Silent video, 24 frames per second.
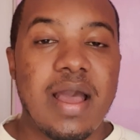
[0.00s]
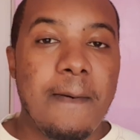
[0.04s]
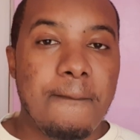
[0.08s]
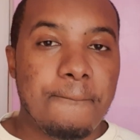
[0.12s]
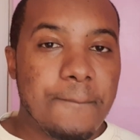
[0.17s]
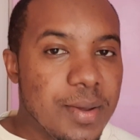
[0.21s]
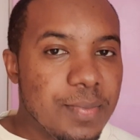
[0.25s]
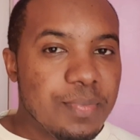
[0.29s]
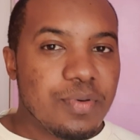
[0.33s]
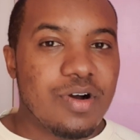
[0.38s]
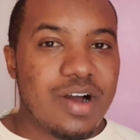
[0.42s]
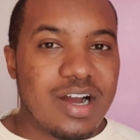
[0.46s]

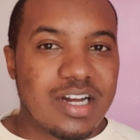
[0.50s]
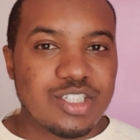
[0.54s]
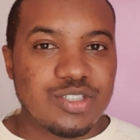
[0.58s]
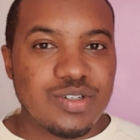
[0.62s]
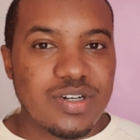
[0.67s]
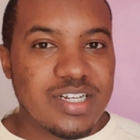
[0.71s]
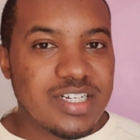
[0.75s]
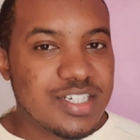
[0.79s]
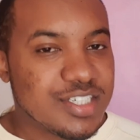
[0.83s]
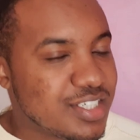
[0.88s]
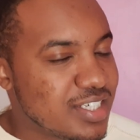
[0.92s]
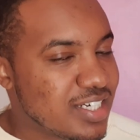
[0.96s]
People
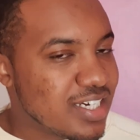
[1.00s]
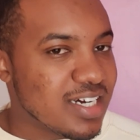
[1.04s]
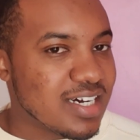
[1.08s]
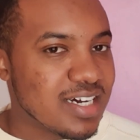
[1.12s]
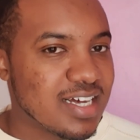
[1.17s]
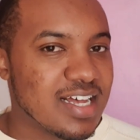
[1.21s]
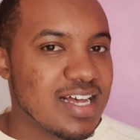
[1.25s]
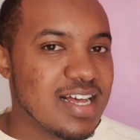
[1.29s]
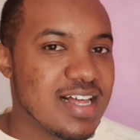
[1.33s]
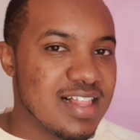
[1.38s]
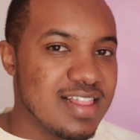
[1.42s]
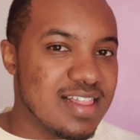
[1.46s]
actually
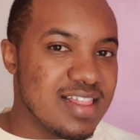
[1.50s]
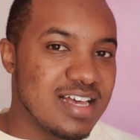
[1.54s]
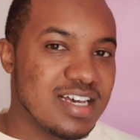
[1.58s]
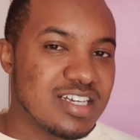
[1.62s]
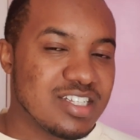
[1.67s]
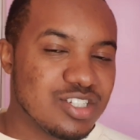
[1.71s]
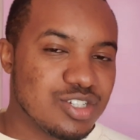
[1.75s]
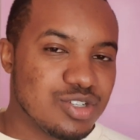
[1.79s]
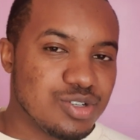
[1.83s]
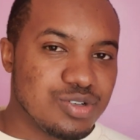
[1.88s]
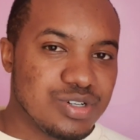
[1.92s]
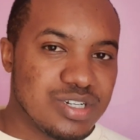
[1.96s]
share their
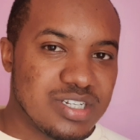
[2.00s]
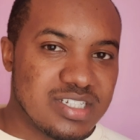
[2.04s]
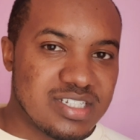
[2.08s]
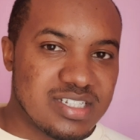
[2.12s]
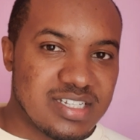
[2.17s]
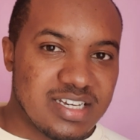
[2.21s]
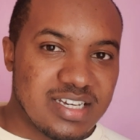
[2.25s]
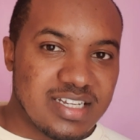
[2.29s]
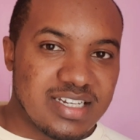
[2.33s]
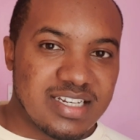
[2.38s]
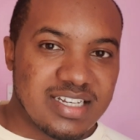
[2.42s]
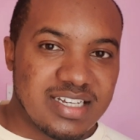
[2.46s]
stories
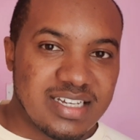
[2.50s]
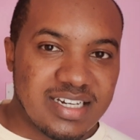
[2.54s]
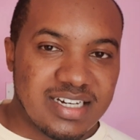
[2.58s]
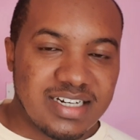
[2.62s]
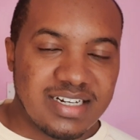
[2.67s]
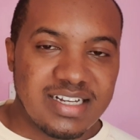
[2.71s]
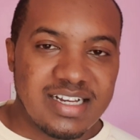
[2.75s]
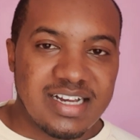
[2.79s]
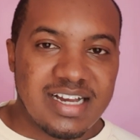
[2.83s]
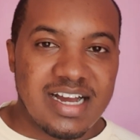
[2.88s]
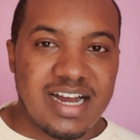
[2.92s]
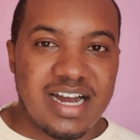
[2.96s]
in here,
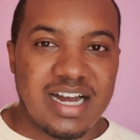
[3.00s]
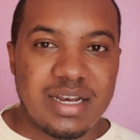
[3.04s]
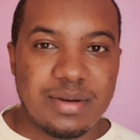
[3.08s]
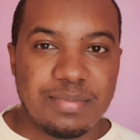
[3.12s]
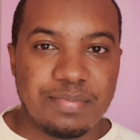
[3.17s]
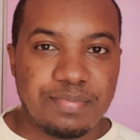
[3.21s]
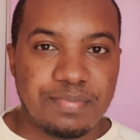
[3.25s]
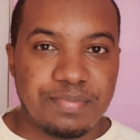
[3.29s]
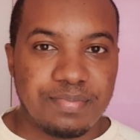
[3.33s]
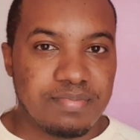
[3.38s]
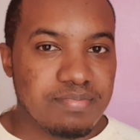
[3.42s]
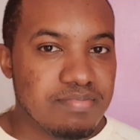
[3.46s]
and
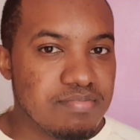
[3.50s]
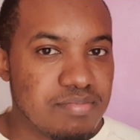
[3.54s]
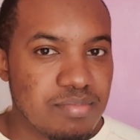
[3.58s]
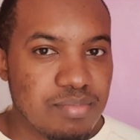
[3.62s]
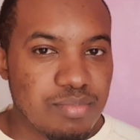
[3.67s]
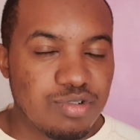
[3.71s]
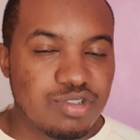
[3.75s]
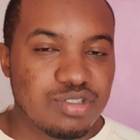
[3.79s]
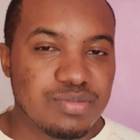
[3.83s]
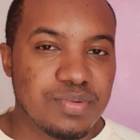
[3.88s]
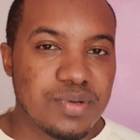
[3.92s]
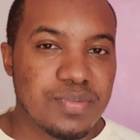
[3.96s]

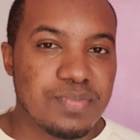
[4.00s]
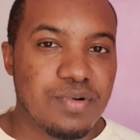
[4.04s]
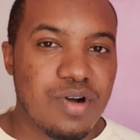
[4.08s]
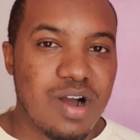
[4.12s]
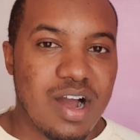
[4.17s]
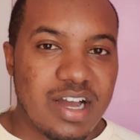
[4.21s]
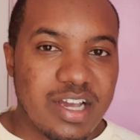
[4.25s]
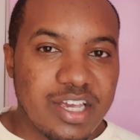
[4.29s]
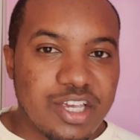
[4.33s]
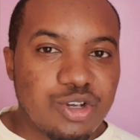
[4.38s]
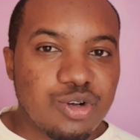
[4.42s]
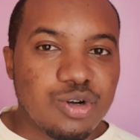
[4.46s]
most people
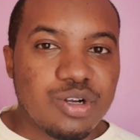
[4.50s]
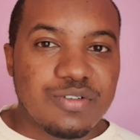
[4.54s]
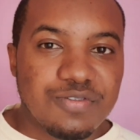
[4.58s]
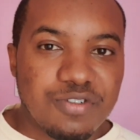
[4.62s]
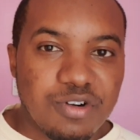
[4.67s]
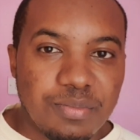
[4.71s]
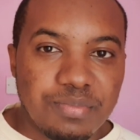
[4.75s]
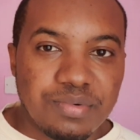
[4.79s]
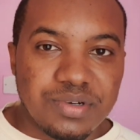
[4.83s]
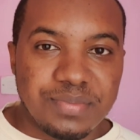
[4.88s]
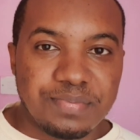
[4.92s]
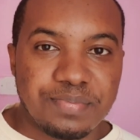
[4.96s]
are cured
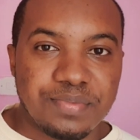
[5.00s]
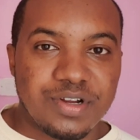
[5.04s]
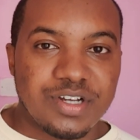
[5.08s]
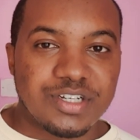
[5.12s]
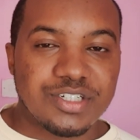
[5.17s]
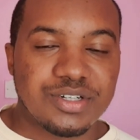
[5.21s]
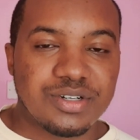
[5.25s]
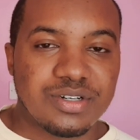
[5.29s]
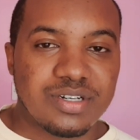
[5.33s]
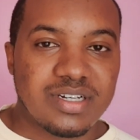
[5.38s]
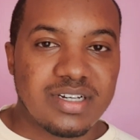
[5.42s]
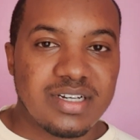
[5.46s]
from
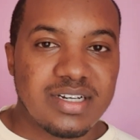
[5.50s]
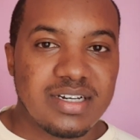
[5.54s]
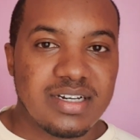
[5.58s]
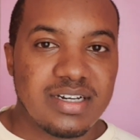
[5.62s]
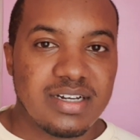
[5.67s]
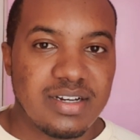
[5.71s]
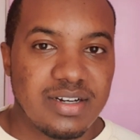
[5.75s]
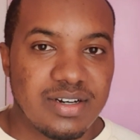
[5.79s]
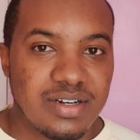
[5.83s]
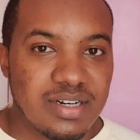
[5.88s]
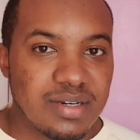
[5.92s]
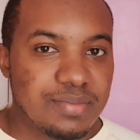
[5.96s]
depression,
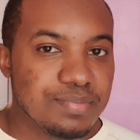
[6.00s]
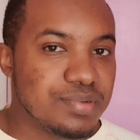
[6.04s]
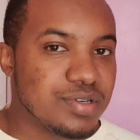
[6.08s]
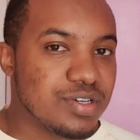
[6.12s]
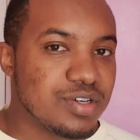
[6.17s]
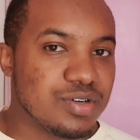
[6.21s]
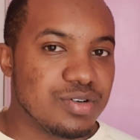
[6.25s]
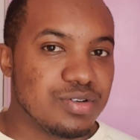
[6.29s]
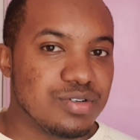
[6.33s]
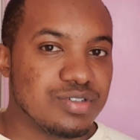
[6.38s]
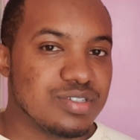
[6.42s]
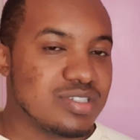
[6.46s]
right?
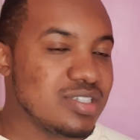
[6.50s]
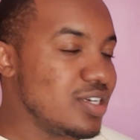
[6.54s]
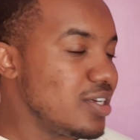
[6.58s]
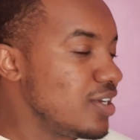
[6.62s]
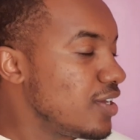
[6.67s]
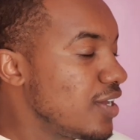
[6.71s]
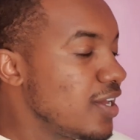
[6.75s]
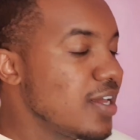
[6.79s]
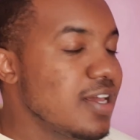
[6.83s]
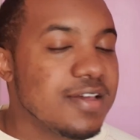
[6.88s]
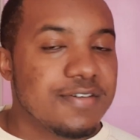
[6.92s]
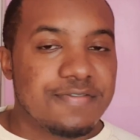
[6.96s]
Because
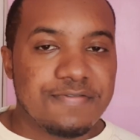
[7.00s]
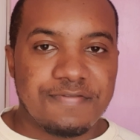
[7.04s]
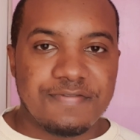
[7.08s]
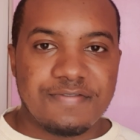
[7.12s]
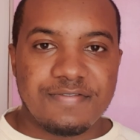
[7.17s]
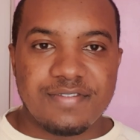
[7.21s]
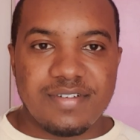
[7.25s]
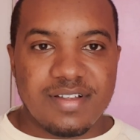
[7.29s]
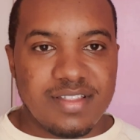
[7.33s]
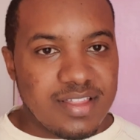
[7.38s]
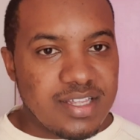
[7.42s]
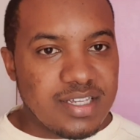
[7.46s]
if
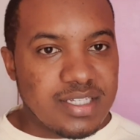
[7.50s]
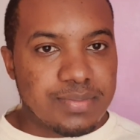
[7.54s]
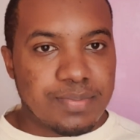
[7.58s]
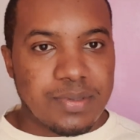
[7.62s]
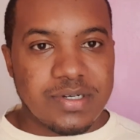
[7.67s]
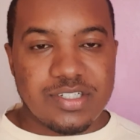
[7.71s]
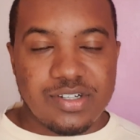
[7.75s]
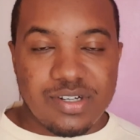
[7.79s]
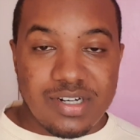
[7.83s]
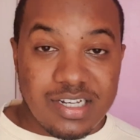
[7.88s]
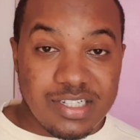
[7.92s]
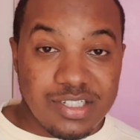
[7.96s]
this
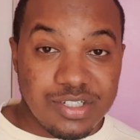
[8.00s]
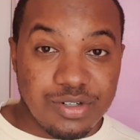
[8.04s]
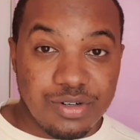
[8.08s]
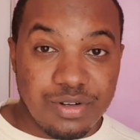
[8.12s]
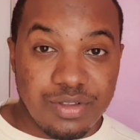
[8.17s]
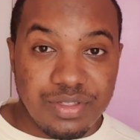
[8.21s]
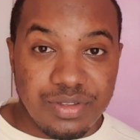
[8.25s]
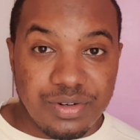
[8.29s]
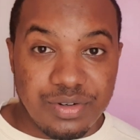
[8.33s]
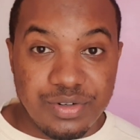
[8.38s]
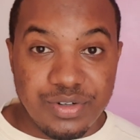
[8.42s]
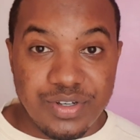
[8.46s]
person has
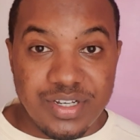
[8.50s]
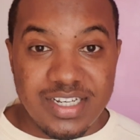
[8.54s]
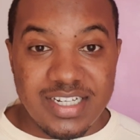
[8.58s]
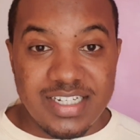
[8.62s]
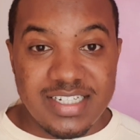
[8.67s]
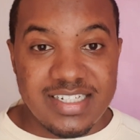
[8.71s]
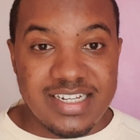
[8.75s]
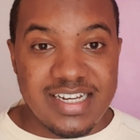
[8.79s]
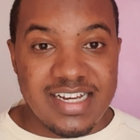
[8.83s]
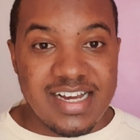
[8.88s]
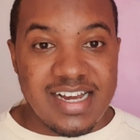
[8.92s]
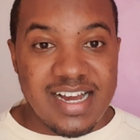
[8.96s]
gone through
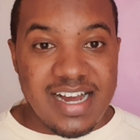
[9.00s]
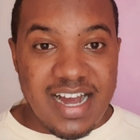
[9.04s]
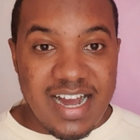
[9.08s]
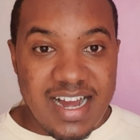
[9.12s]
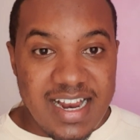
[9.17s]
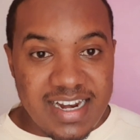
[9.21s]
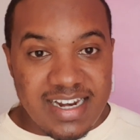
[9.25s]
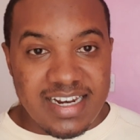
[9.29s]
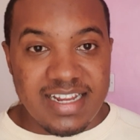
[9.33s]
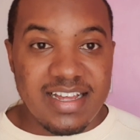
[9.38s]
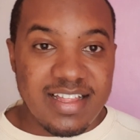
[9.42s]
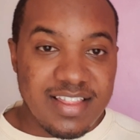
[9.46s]
it
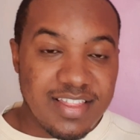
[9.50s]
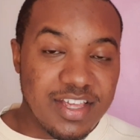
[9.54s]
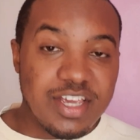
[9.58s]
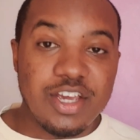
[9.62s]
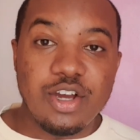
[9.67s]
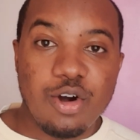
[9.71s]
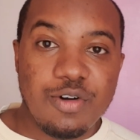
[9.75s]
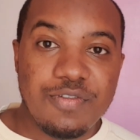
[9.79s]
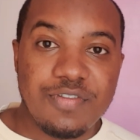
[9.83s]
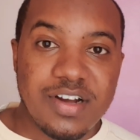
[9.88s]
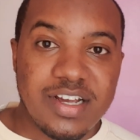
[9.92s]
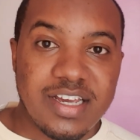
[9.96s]
and they
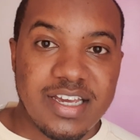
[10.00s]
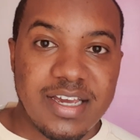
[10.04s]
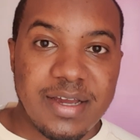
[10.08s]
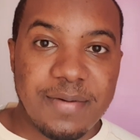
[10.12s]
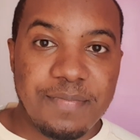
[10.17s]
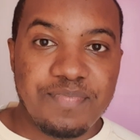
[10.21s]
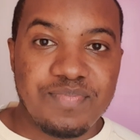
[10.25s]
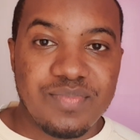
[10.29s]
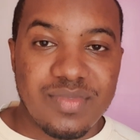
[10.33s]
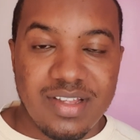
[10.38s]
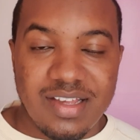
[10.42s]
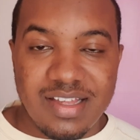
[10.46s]

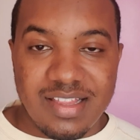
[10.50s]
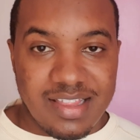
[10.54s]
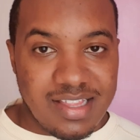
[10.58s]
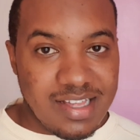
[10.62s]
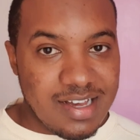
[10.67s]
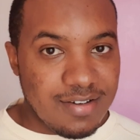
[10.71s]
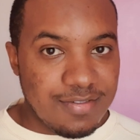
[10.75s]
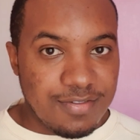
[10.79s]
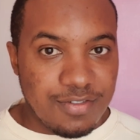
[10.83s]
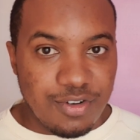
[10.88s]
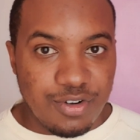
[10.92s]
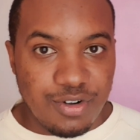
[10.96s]
overcame,
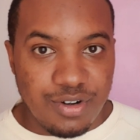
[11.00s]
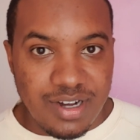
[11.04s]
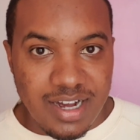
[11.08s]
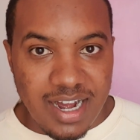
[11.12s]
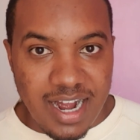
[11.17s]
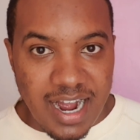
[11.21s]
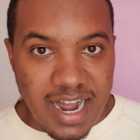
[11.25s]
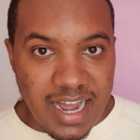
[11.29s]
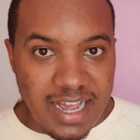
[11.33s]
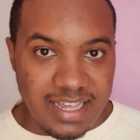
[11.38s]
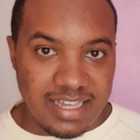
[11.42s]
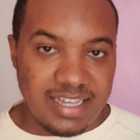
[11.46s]
therefore
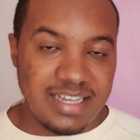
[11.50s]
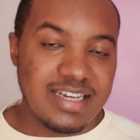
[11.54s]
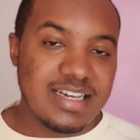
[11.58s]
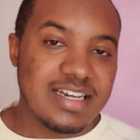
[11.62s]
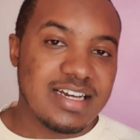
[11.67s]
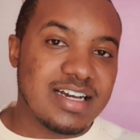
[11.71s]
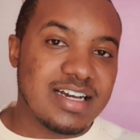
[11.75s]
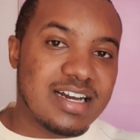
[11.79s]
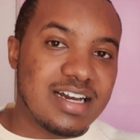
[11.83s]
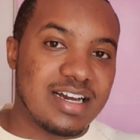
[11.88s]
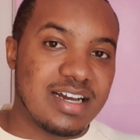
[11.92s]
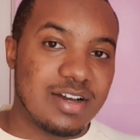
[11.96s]
I,
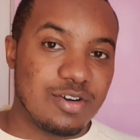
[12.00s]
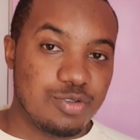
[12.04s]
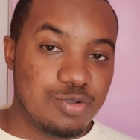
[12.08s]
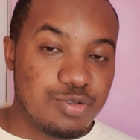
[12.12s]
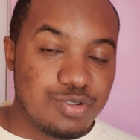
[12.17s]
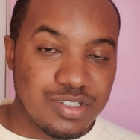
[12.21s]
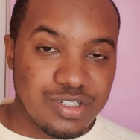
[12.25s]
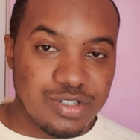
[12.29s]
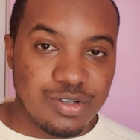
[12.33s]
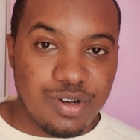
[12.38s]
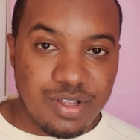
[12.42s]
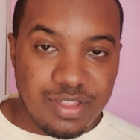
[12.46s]
who
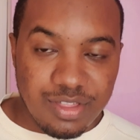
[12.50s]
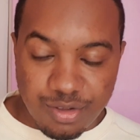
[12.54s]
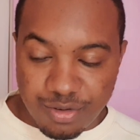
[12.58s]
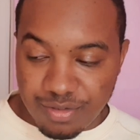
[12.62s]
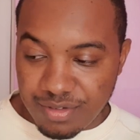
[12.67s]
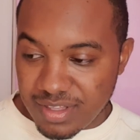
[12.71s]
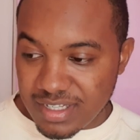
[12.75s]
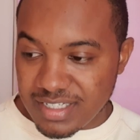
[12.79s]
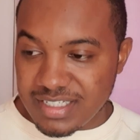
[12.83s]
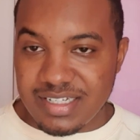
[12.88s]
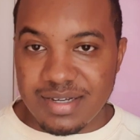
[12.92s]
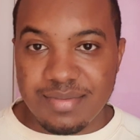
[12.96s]
is going through
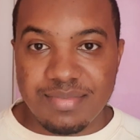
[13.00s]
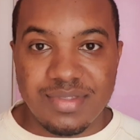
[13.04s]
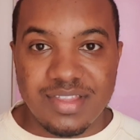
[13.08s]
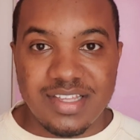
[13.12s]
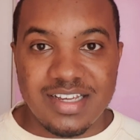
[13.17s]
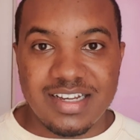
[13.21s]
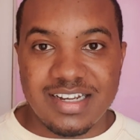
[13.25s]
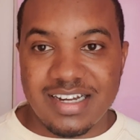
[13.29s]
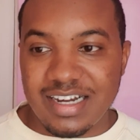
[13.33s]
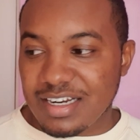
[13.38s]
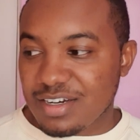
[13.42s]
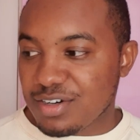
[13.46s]
the same
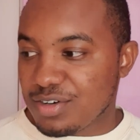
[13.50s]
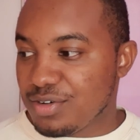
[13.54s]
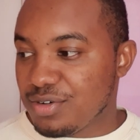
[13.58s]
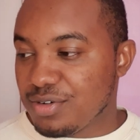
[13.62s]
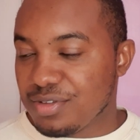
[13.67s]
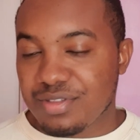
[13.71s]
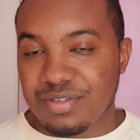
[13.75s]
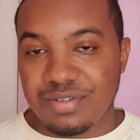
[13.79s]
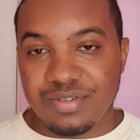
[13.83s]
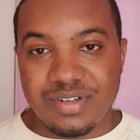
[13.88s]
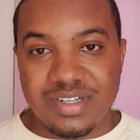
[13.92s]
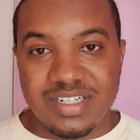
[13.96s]
thing, can go
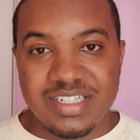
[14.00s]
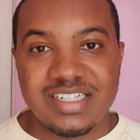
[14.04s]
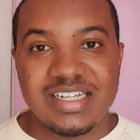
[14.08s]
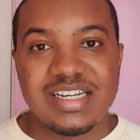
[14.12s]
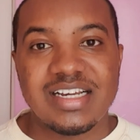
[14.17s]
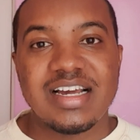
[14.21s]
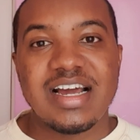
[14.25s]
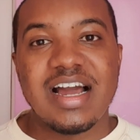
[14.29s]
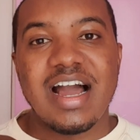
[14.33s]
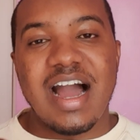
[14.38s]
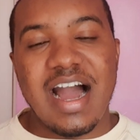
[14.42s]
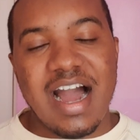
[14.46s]
through it
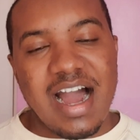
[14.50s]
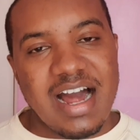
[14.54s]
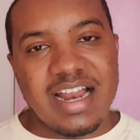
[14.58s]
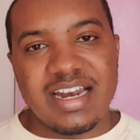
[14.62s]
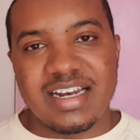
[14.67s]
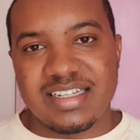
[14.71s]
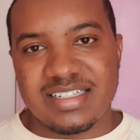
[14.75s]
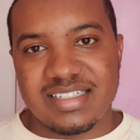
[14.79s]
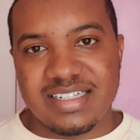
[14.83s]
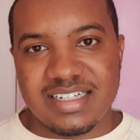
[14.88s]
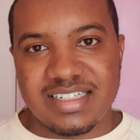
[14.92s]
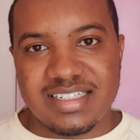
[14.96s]

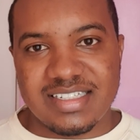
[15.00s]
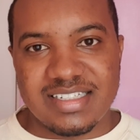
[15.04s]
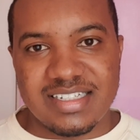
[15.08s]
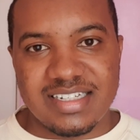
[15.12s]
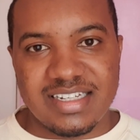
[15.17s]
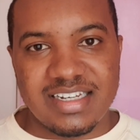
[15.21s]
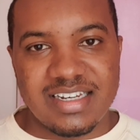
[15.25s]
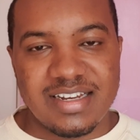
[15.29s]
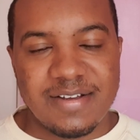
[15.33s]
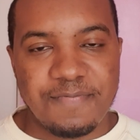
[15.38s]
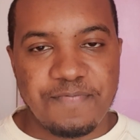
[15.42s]
and succeed.